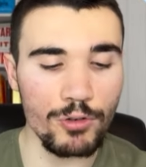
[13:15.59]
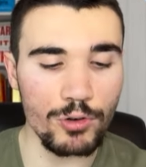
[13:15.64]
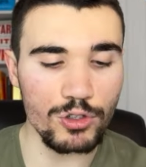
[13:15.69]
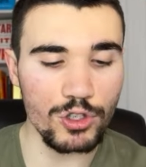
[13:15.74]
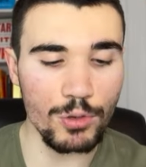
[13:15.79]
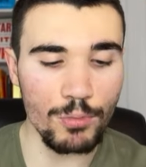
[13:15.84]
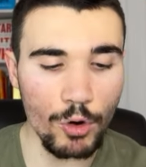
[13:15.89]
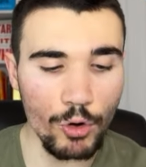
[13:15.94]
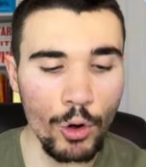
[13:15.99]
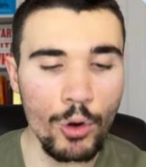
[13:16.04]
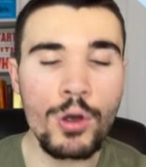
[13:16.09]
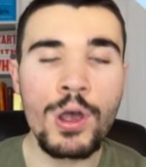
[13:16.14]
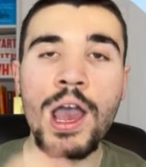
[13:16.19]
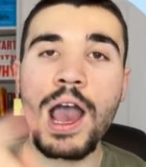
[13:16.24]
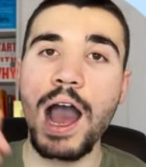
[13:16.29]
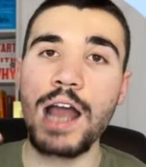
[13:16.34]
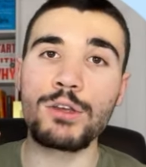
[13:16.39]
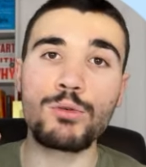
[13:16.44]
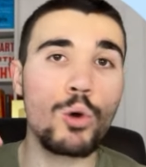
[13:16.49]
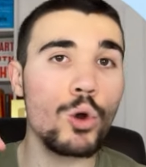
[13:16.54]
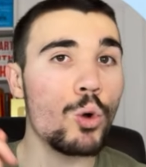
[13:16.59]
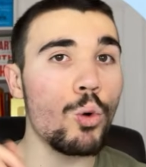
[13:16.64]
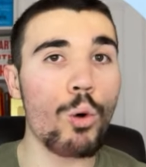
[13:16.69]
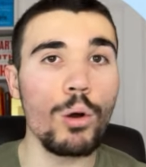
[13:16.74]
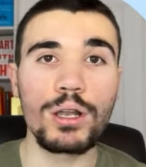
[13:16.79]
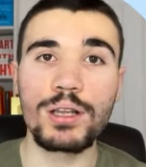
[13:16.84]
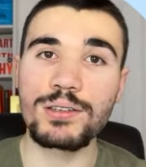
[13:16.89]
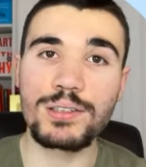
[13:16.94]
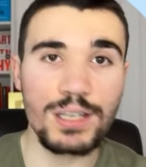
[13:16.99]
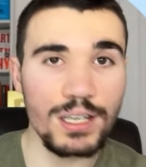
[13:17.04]
tomorrow, and you want
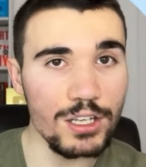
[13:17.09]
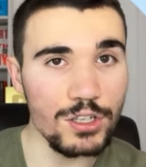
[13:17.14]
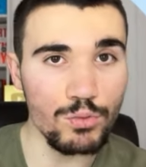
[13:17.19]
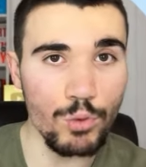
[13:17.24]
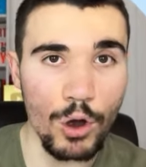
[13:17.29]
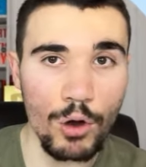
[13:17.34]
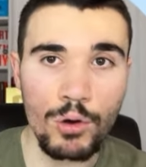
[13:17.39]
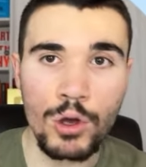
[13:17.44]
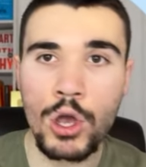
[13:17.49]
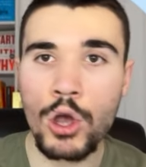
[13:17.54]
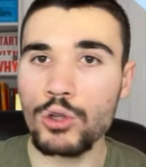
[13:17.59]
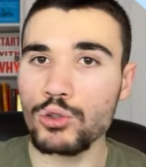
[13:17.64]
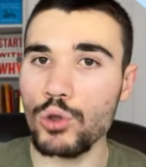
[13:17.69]
quality as well.